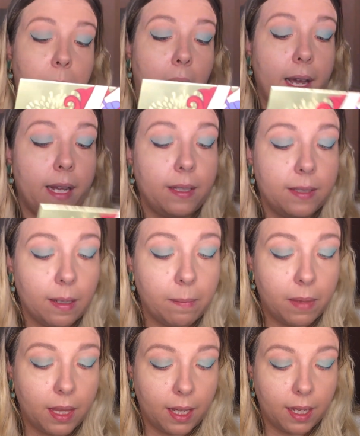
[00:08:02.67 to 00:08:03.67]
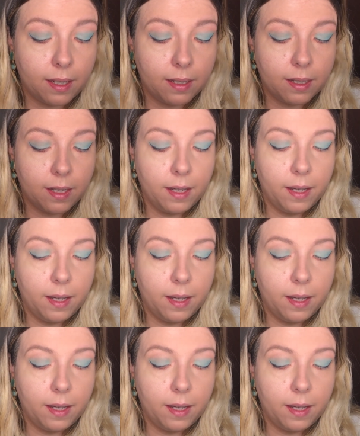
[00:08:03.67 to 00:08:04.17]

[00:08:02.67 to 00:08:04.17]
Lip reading: buying something,